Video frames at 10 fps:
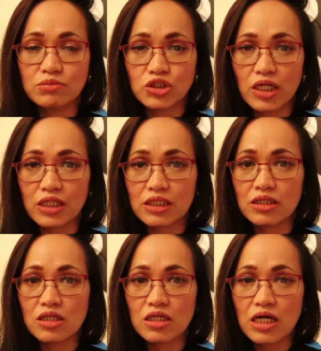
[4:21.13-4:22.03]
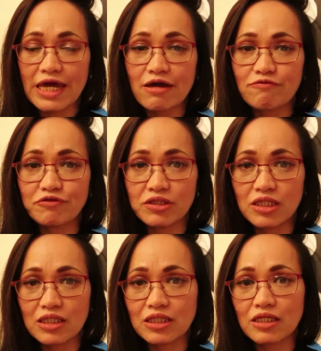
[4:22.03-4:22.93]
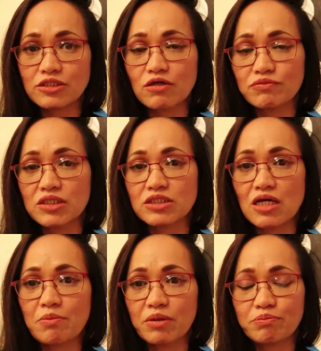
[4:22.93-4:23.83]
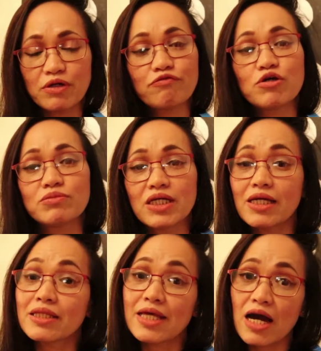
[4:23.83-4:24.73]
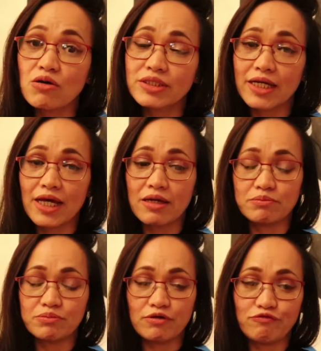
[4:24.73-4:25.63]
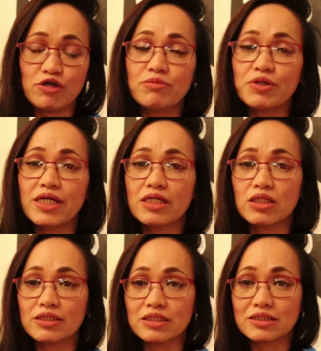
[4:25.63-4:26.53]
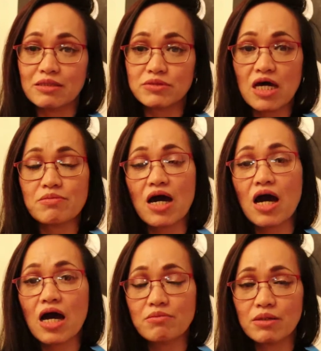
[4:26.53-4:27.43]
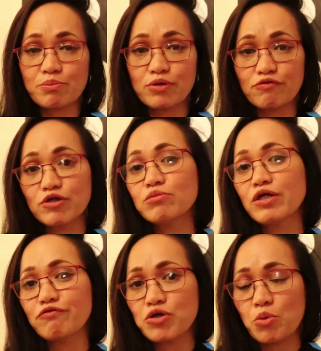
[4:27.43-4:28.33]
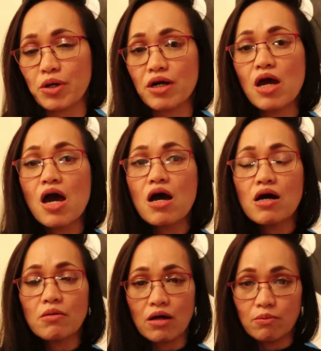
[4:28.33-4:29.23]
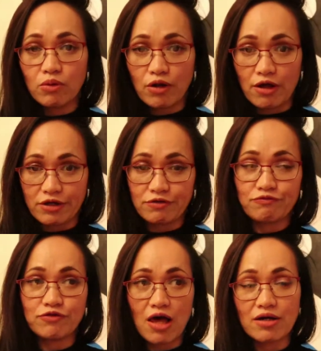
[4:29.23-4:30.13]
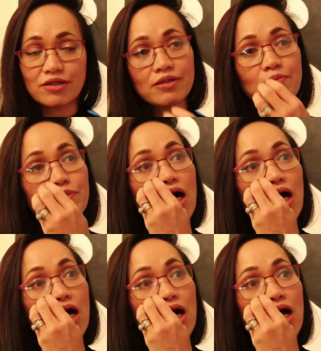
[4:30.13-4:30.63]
check every details of this type of perfume, that now that I'm perfumery and at the same time I'm a perfume reviewer, vlogger,